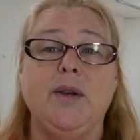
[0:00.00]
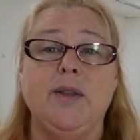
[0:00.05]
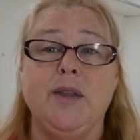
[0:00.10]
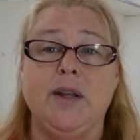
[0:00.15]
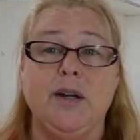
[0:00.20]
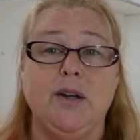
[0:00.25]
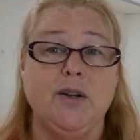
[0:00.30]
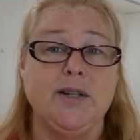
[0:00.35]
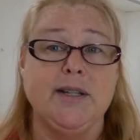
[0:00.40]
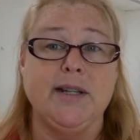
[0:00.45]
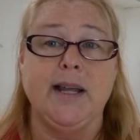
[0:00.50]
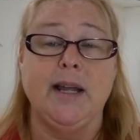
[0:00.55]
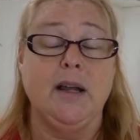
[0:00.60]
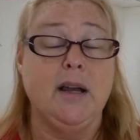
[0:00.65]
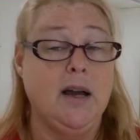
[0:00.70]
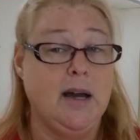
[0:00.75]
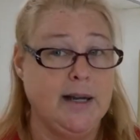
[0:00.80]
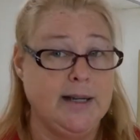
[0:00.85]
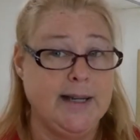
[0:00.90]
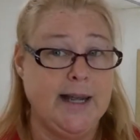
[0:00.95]
and the nurse can
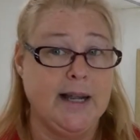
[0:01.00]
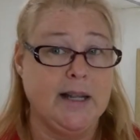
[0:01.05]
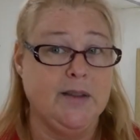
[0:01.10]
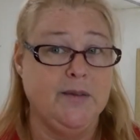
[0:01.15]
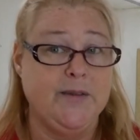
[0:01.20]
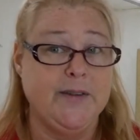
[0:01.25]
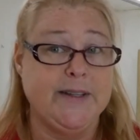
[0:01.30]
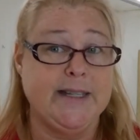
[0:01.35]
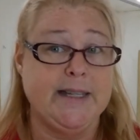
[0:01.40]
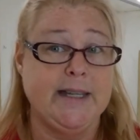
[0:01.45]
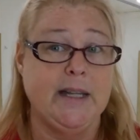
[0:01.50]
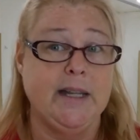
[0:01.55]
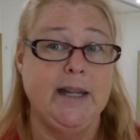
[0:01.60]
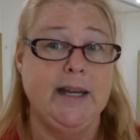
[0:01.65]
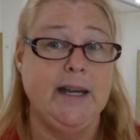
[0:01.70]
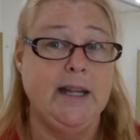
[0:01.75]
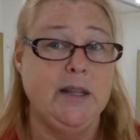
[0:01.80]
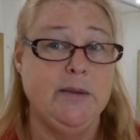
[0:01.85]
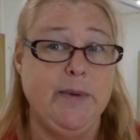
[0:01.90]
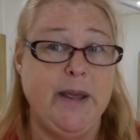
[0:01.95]
contact the
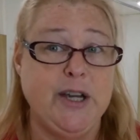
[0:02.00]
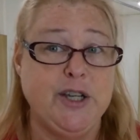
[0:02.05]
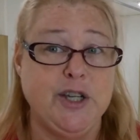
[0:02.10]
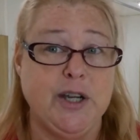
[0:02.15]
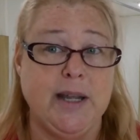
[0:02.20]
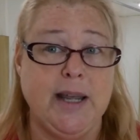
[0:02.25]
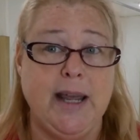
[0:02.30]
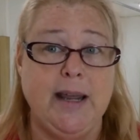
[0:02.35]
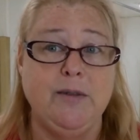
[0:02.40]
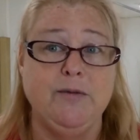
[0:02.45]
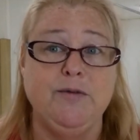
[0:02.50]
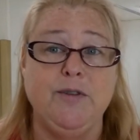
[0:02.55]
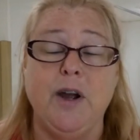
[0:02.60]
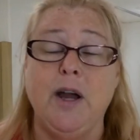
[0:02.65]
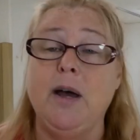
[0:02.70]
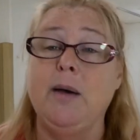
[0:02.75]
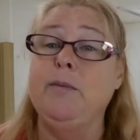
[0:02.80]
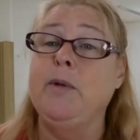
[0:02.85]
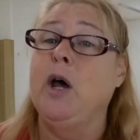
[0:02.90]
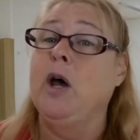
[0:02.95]
facility the patient came
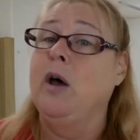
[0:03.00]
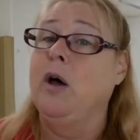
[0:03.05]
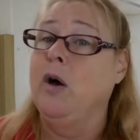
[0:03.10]
from